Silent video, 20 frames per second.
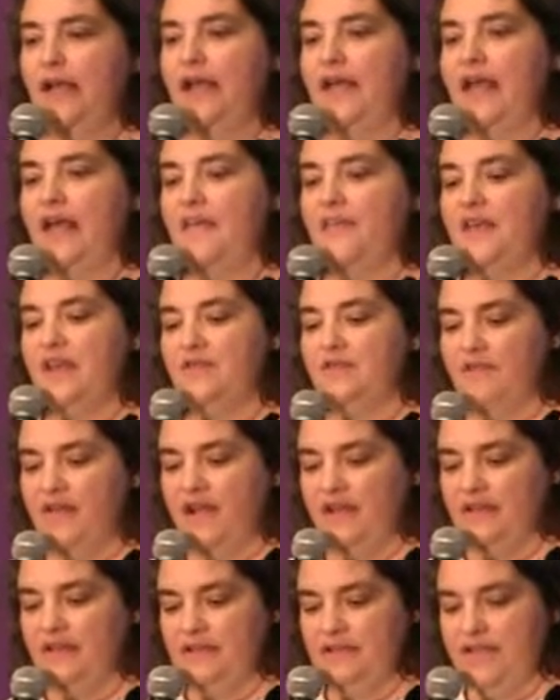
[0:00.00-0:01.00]
And then
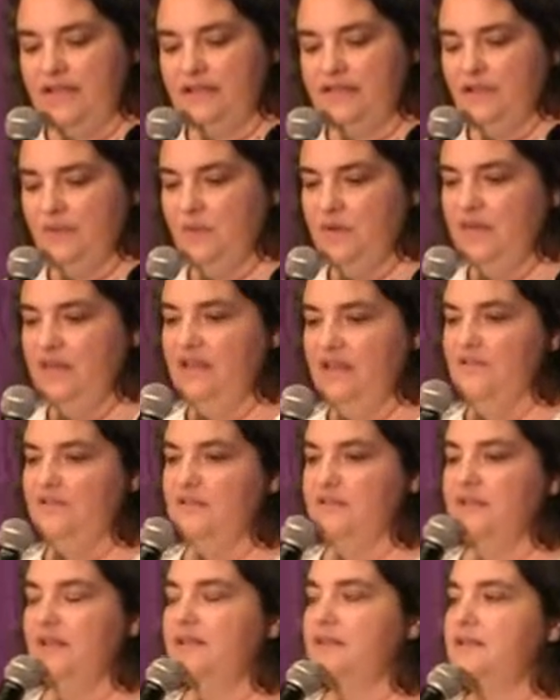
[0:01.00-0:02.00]
finally, and somebody
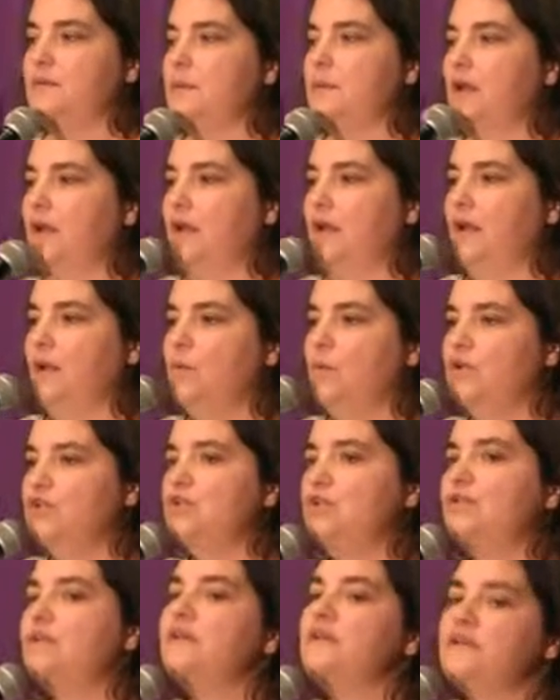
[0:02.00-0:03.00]
even said to me, "We
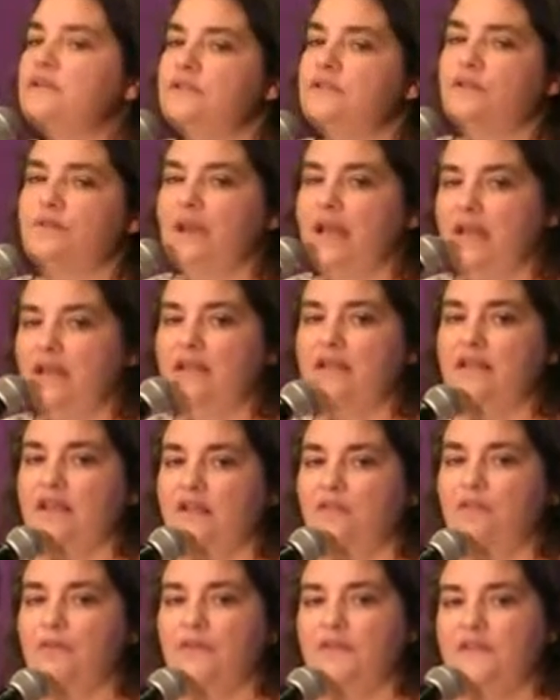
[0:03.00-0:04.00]
shouldn't do
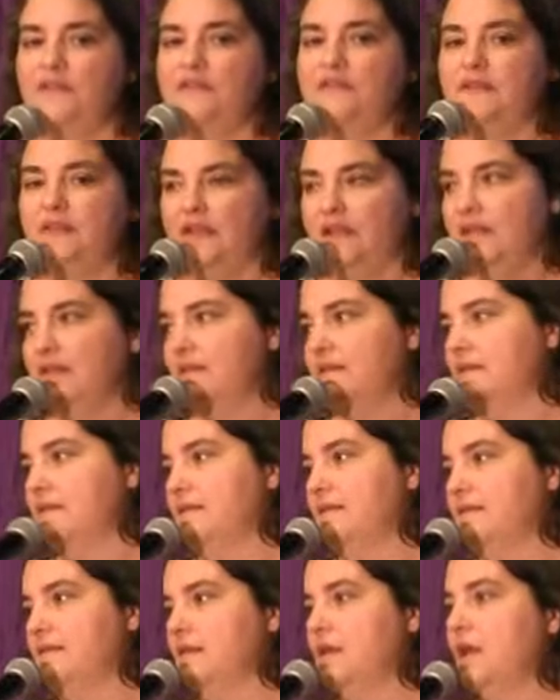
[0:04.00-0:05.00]
anything for these
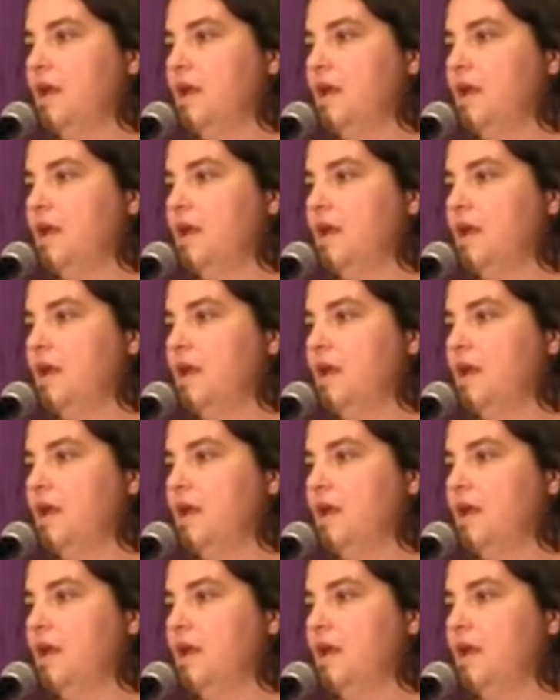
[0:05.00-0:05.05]
kids